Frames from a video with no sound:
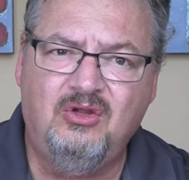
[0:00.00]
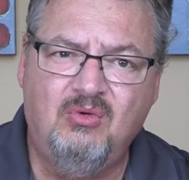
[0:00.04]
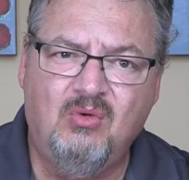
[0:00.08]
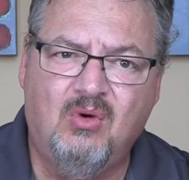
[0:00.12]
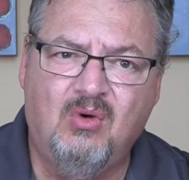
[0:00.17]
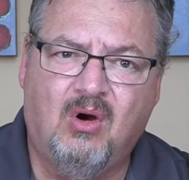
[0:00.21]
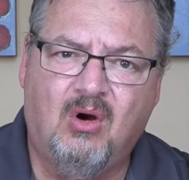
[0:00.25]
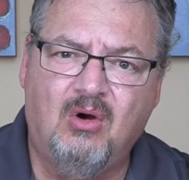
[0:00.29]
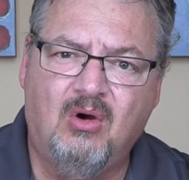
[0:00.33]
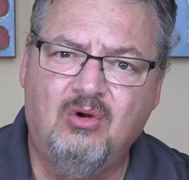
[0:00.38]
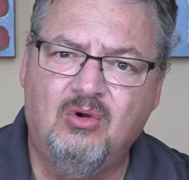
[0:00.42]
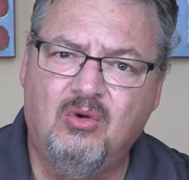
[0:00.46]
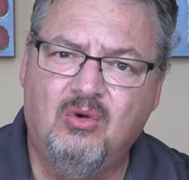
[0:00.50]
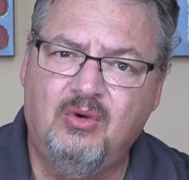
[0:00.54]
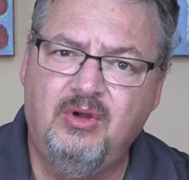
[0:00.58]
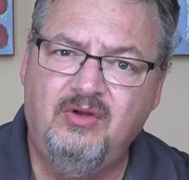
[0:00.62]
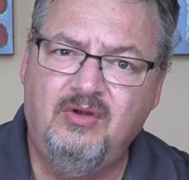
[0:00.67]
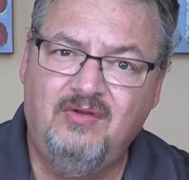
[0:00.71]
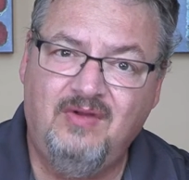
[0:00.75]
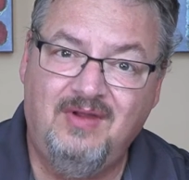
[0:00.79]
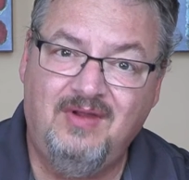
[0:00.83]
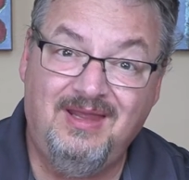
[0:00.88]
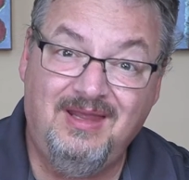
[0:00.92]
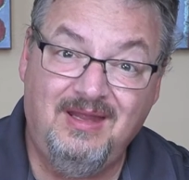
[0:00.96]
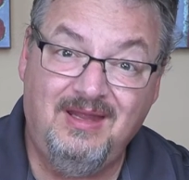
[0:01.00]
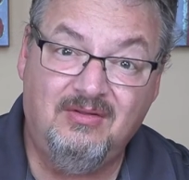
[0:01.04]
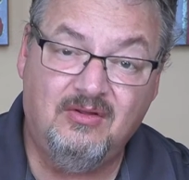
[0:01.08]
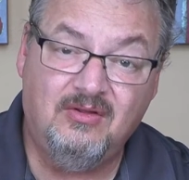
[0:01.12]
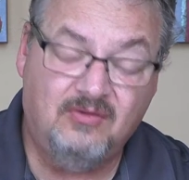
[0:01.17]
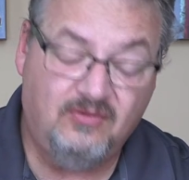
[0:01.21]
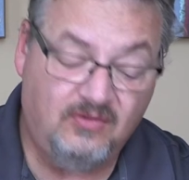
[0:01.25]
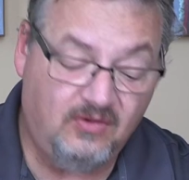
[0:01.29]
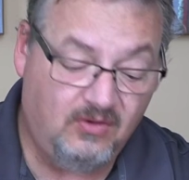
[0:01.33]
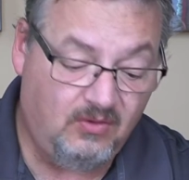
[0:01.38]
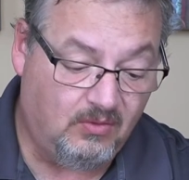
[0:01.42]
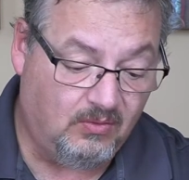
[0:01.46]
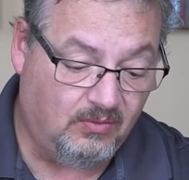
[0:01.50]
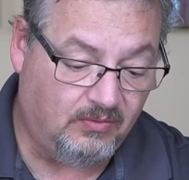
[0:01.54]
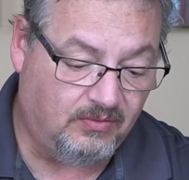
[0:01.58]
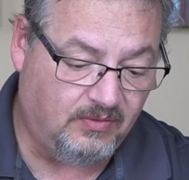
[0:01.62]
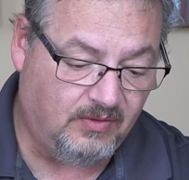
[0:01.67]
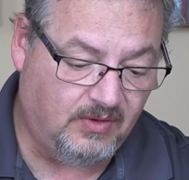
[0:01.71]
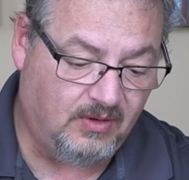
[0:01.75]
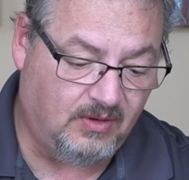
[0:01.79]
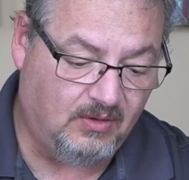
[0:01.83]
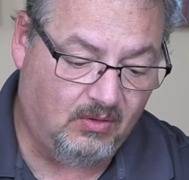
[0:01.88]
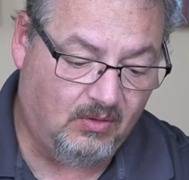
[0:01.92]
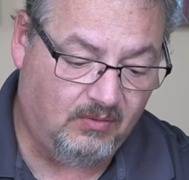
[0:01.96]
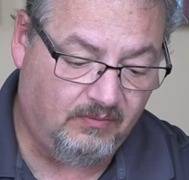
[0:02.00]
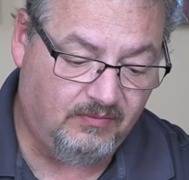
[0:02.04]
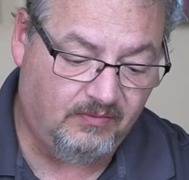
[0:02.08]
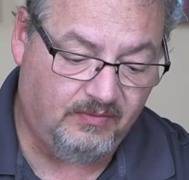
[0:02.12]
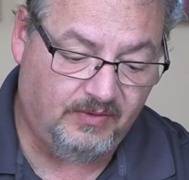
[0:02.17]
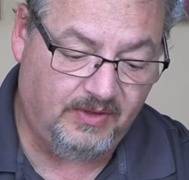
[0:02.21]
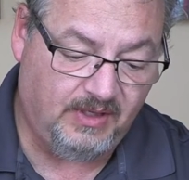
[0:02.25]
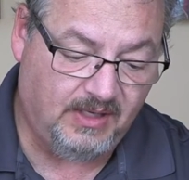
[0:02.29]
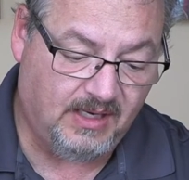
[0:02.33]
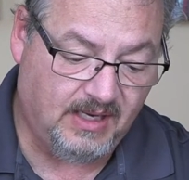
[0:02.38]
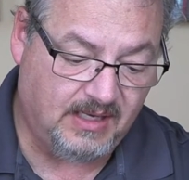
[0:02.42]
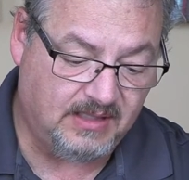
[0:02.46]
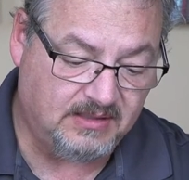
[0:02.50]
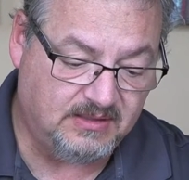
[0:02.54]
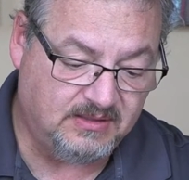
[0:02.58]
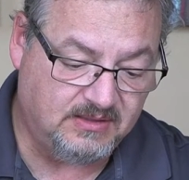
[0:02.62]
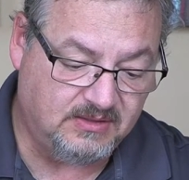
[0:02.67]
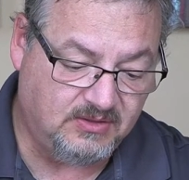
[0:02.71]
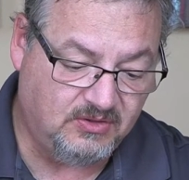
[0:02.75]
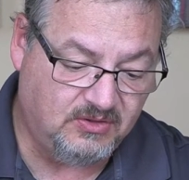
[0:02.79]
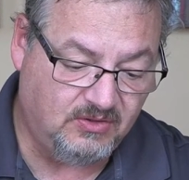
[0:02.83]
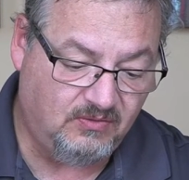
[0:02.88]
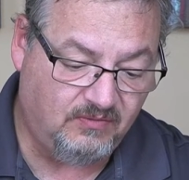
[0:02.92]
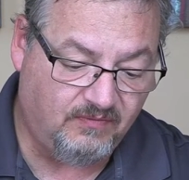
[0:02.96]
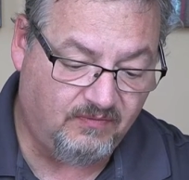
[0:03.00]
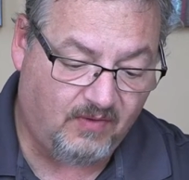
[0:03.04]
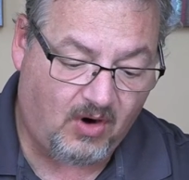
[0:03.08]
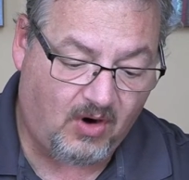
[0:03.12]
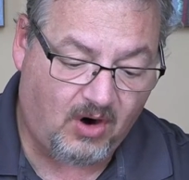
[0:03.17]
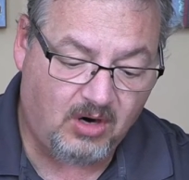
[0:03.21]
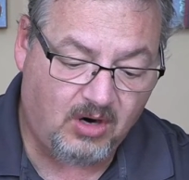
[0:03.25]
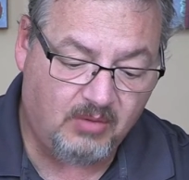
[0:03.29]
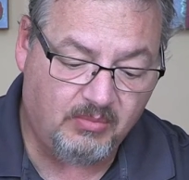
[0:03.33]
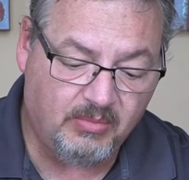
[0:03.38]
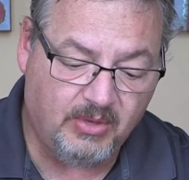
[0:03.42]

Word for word: you are going to heat the tooth, and hopefully not too far,